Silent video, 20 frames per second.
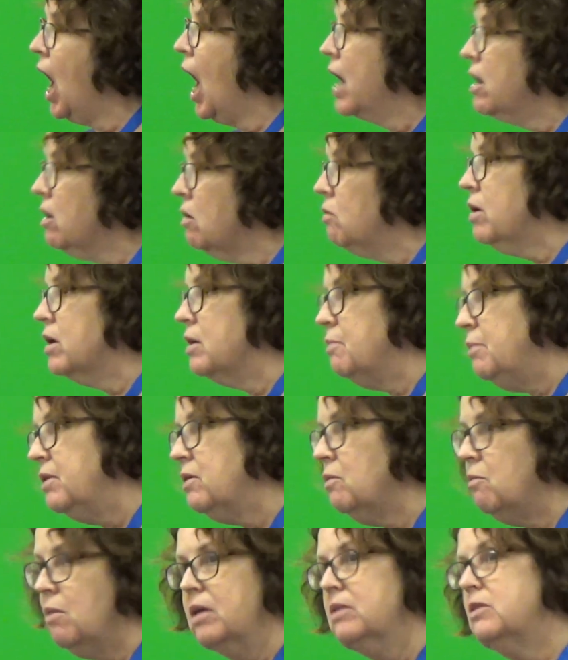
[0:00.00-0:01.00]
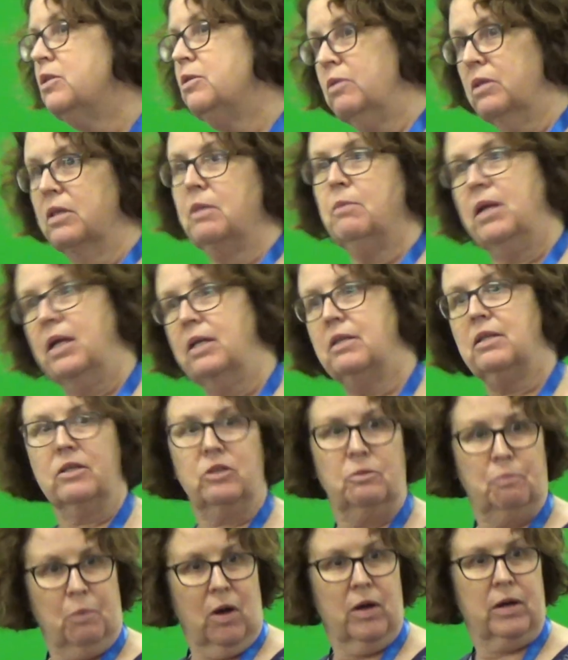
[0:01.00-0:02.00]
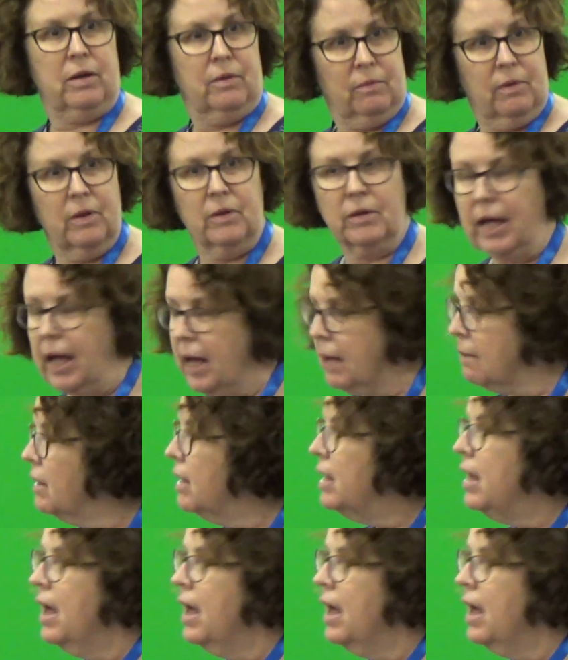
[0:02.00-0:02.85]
I don't want to be the one to eliminate this book, okay?